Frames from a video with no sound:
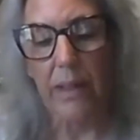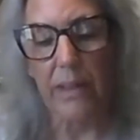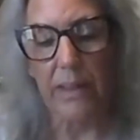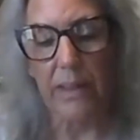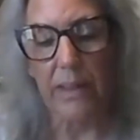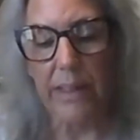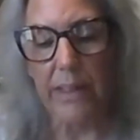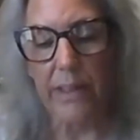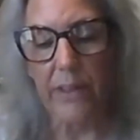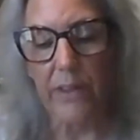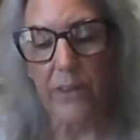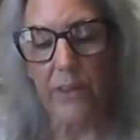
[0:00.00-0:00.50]

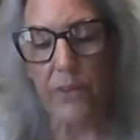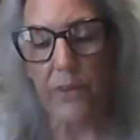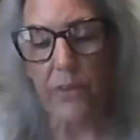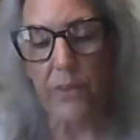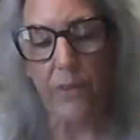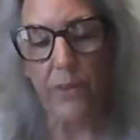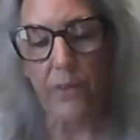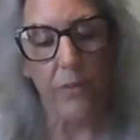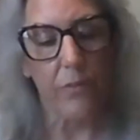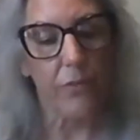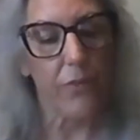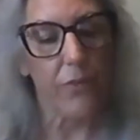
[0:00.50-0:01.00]

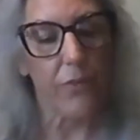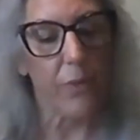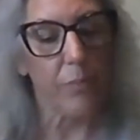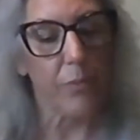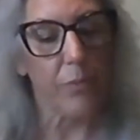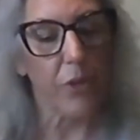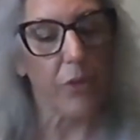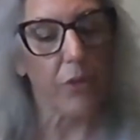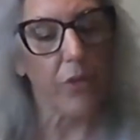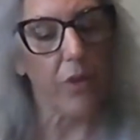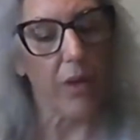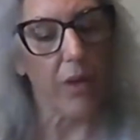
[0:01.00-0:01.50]
Clear
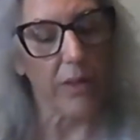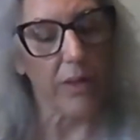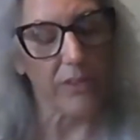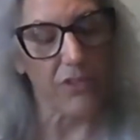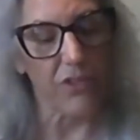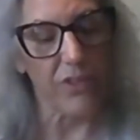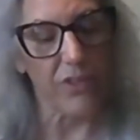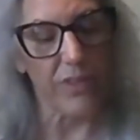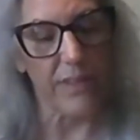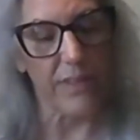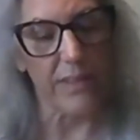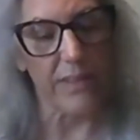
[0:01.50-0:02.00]
from your
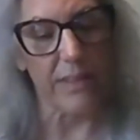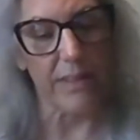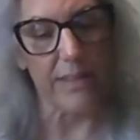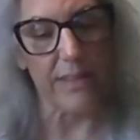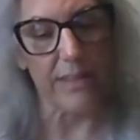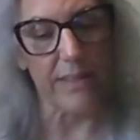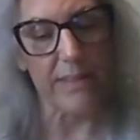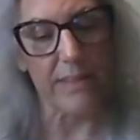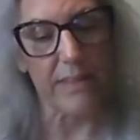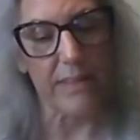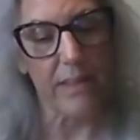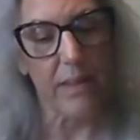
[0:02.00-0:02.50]

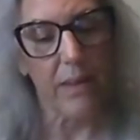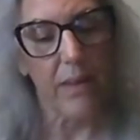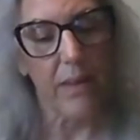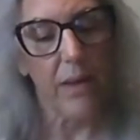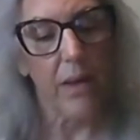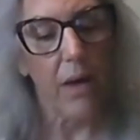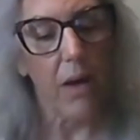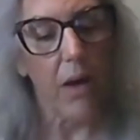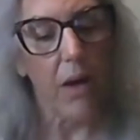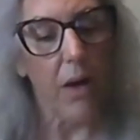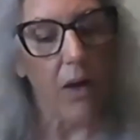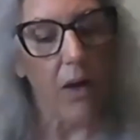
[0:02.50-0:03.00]
consciousness
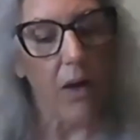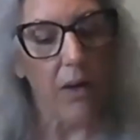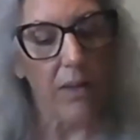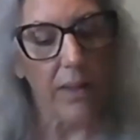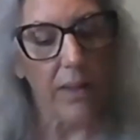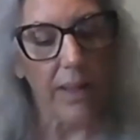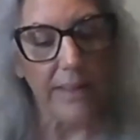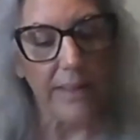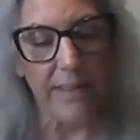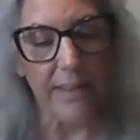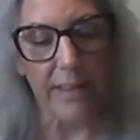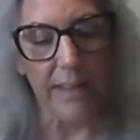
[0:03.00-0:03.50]

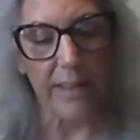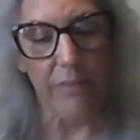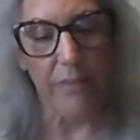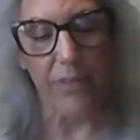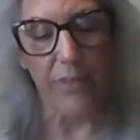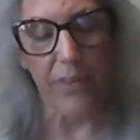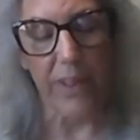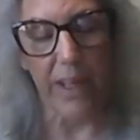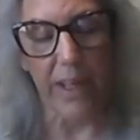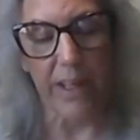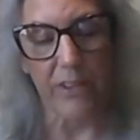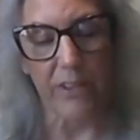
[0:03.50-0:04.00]
all
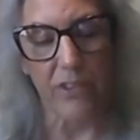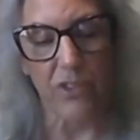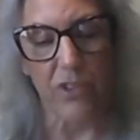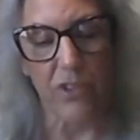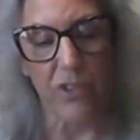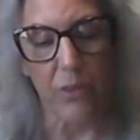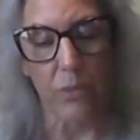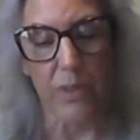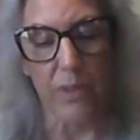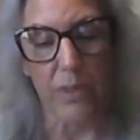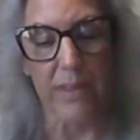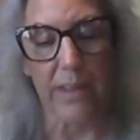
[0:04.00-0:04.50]

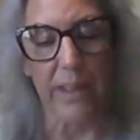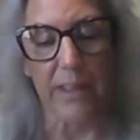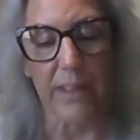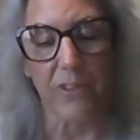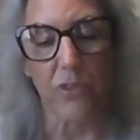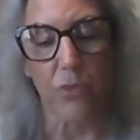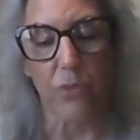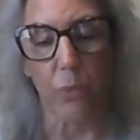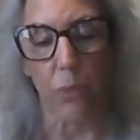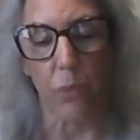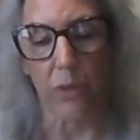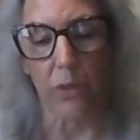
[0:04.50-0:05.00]
identification with
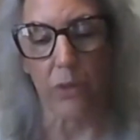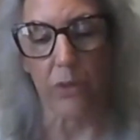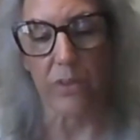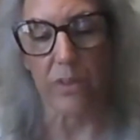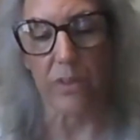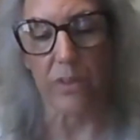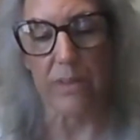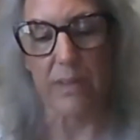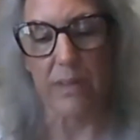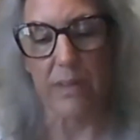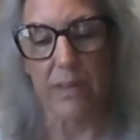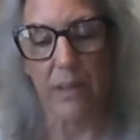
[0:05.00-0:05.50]
such
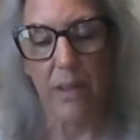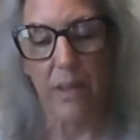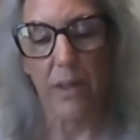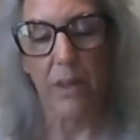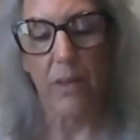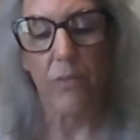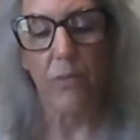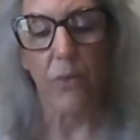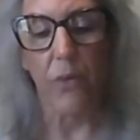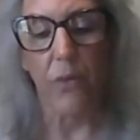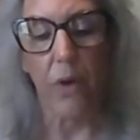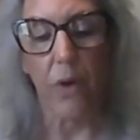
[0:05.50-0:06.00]
words,
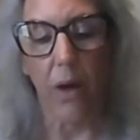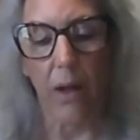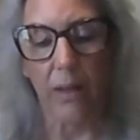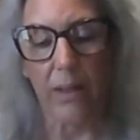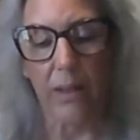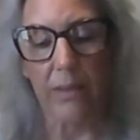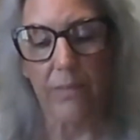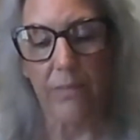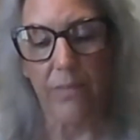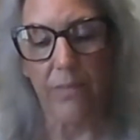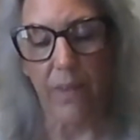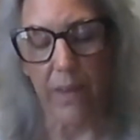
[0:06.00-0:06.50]
for
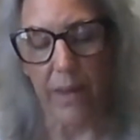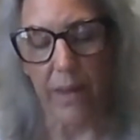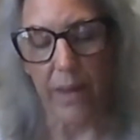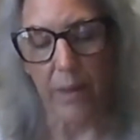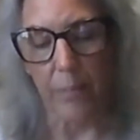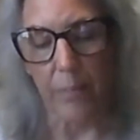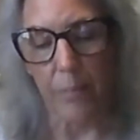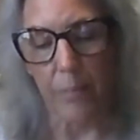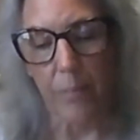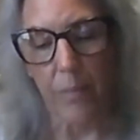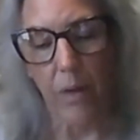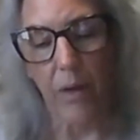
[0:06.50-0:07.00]
all of
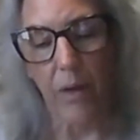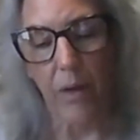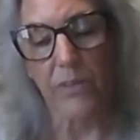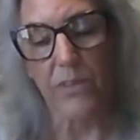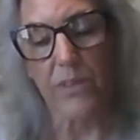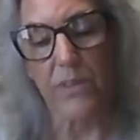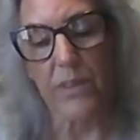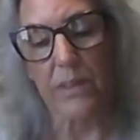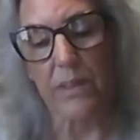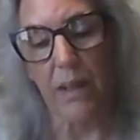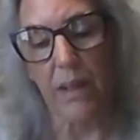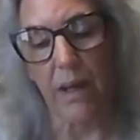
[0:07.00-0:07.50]
them
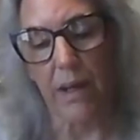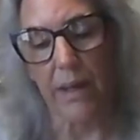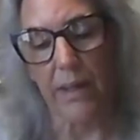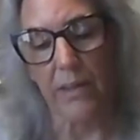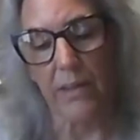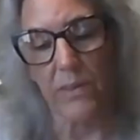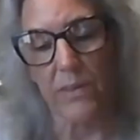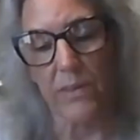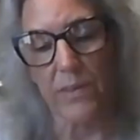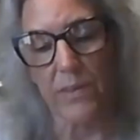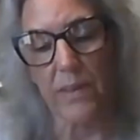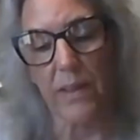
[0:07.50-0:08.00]
are
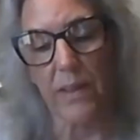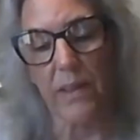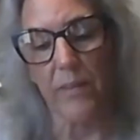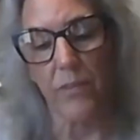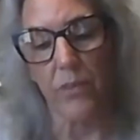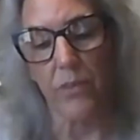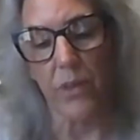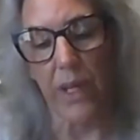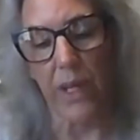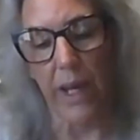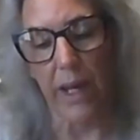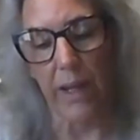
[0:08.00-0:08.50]
denials
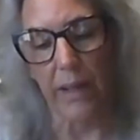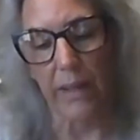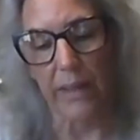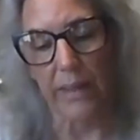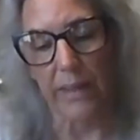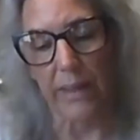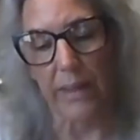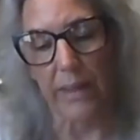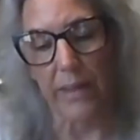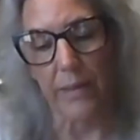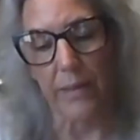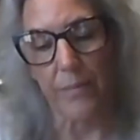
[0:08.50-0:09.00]
of
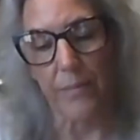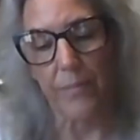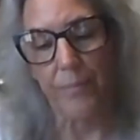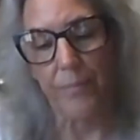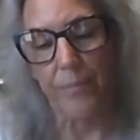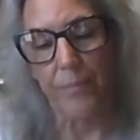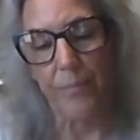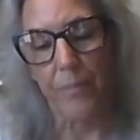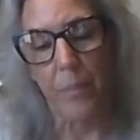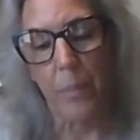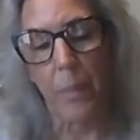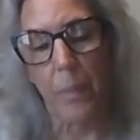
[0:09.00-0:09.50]
reality.
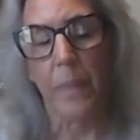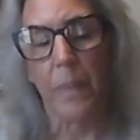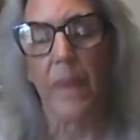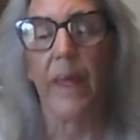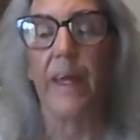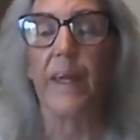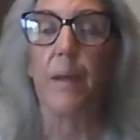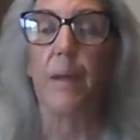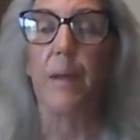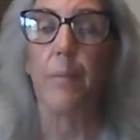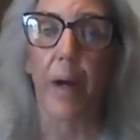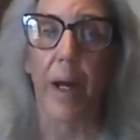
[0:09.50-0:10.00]

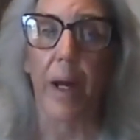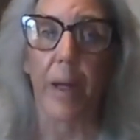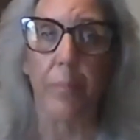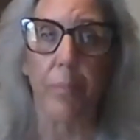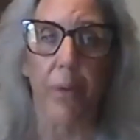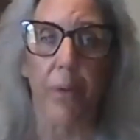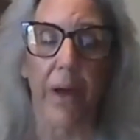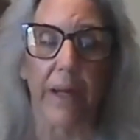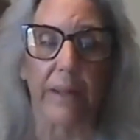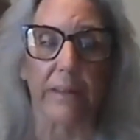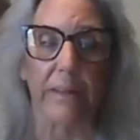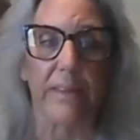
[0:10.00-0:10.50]
And in my
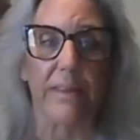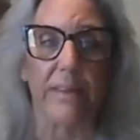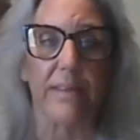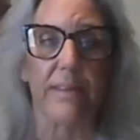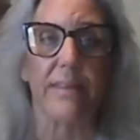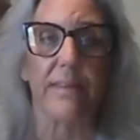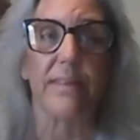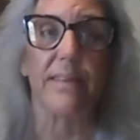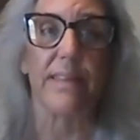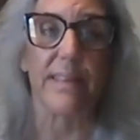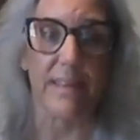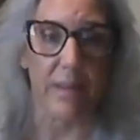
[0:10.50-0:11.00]

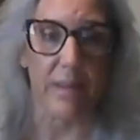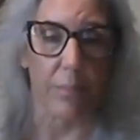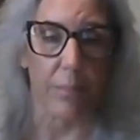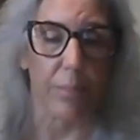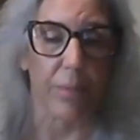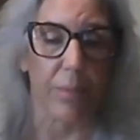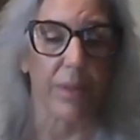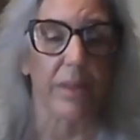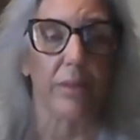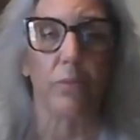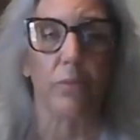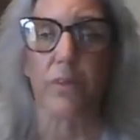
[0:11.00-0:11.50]
practice,
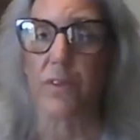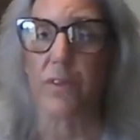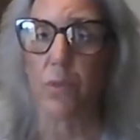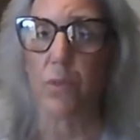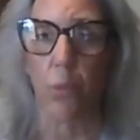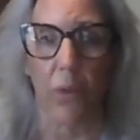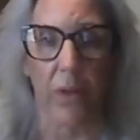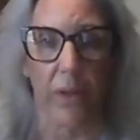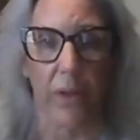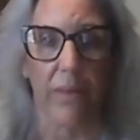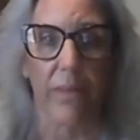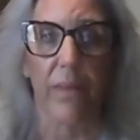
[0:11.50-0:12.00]
discipline was
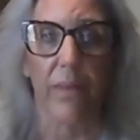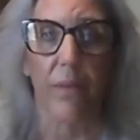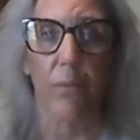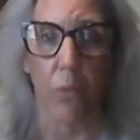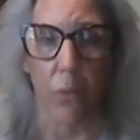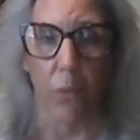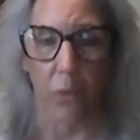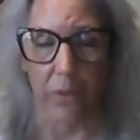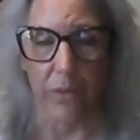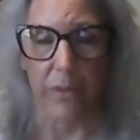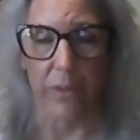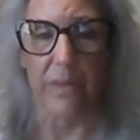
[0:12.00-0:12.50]
one of the
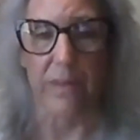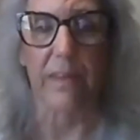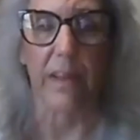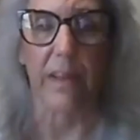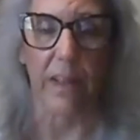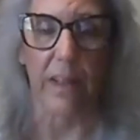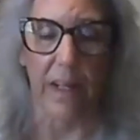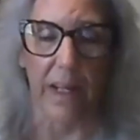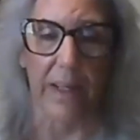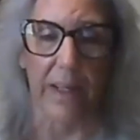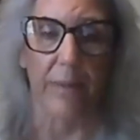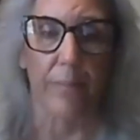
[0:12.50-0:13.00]
words
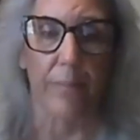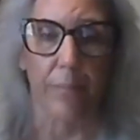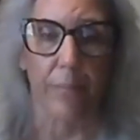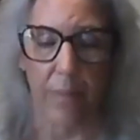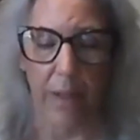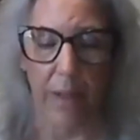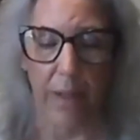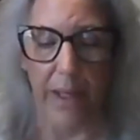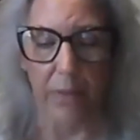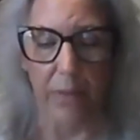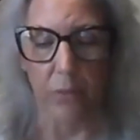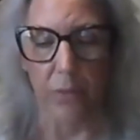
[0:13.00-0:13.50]
that I
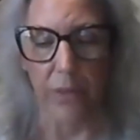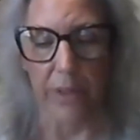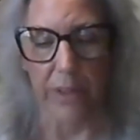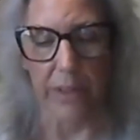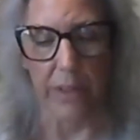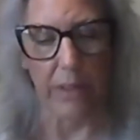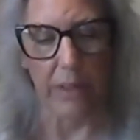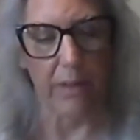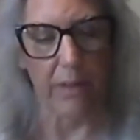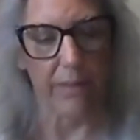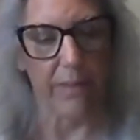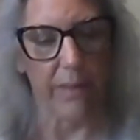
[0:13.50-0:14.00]
had
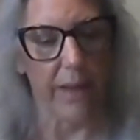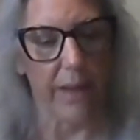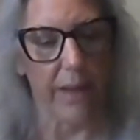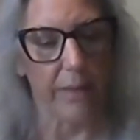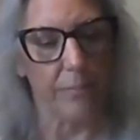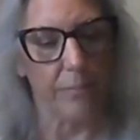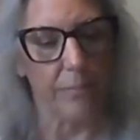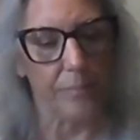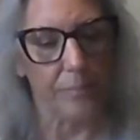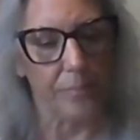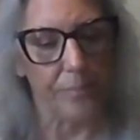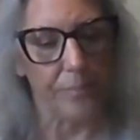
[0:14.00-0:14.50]
written on that.
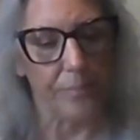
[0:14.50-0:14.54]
